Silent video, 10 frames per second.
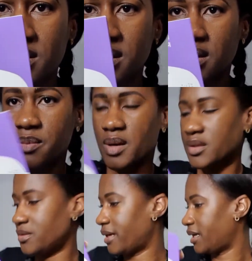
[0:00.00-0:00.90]
little
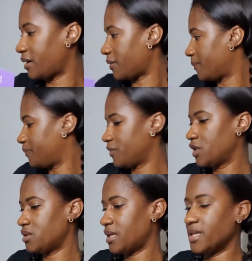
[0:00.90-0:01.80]
box right here.
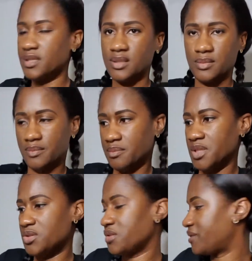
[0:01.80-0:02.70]
So that's
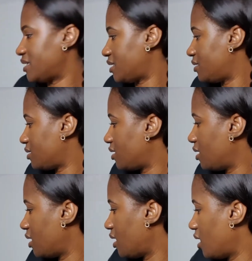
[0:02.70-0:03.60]
Mr. Resin.
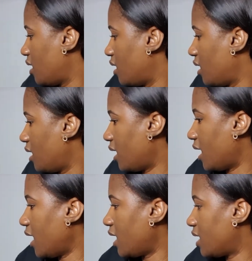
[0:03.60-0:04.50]

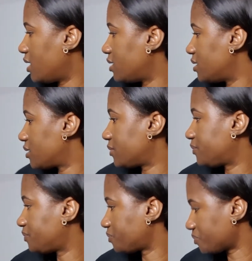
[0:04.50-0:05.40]
And
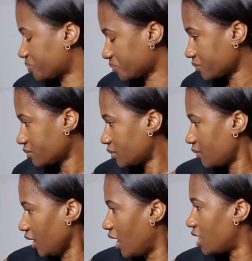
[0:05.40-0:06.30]

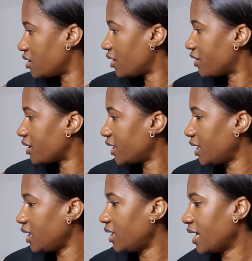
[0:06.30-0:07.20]
another
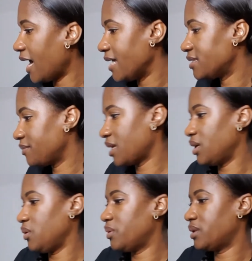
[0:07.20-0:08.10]
key item that
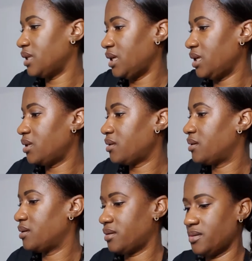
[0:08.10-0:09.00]
you will need
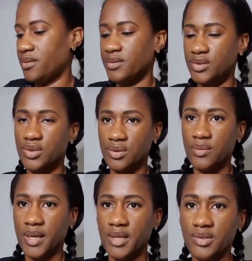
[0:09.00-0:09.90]
to
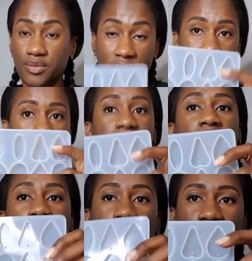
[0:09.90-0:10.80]
create resin
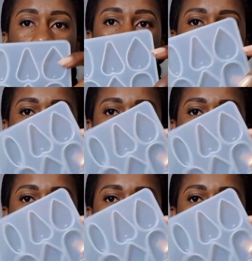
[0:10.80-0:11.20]
products